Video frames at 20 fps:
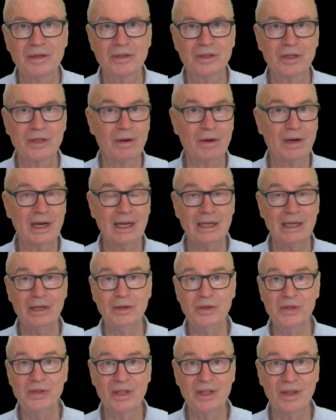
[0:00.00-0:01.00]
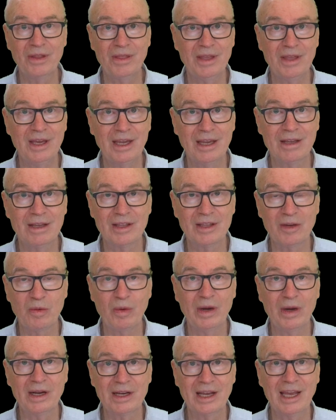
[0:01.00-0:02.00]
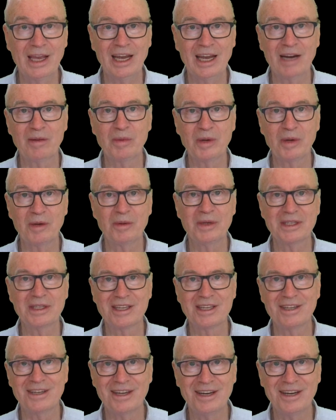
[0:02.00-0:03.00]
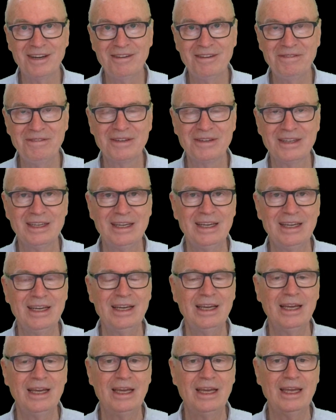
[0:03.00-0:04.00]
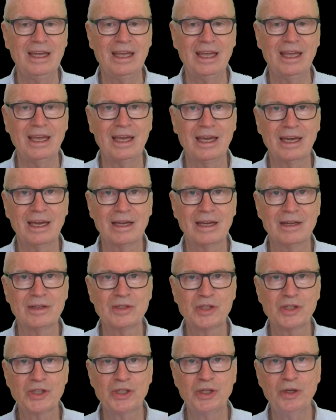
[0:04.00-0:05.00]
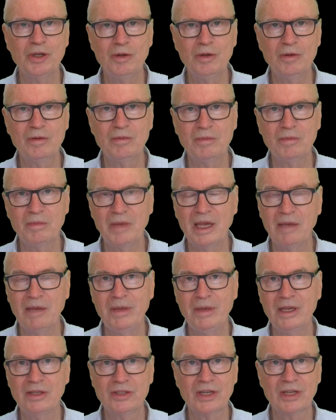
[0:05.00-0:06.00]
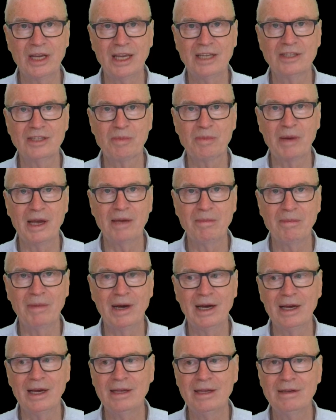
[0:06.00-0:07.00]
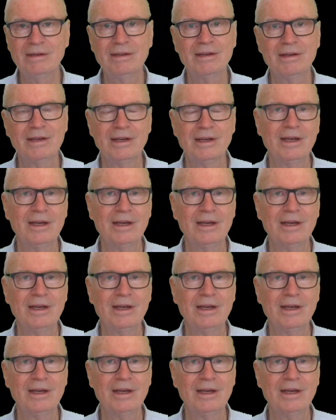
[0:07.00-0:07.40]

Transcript: So I used to think that one camera was enough, and shoot made me change my mind.